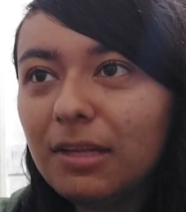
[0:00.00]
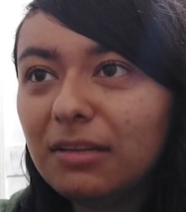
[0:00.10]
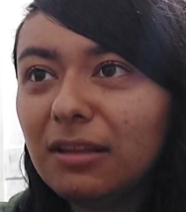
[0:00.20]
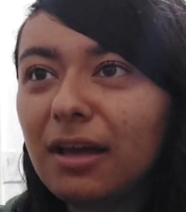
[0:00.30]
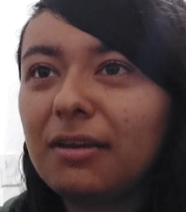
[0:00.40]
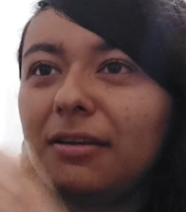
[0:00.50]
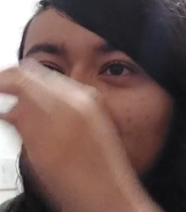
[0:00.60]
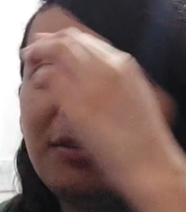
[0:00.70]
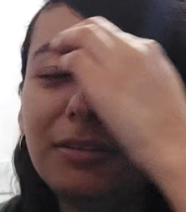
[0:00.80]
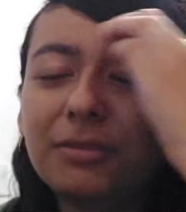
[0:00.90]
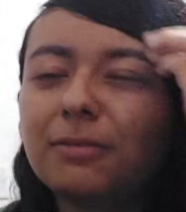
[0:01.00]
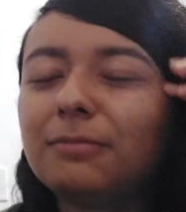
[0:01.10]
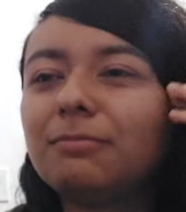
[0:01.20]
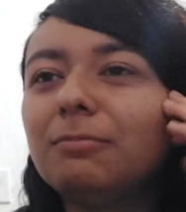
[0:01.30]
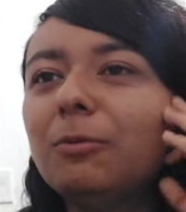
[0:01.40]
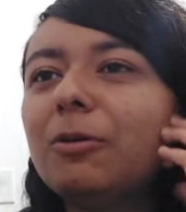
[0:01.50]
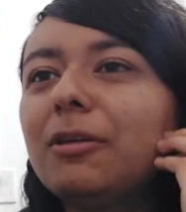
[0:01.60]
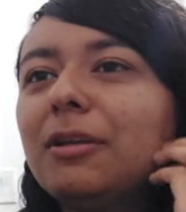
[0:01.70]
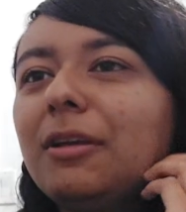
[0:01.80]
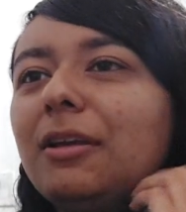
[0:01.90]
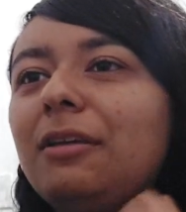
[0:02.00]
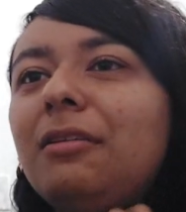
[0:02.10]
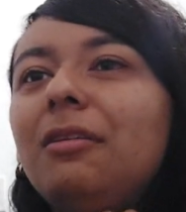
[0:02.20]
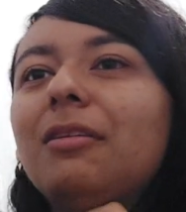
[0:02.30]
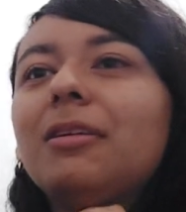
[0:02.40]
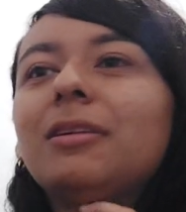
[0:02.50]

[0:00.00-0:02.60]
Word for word: lying more than he...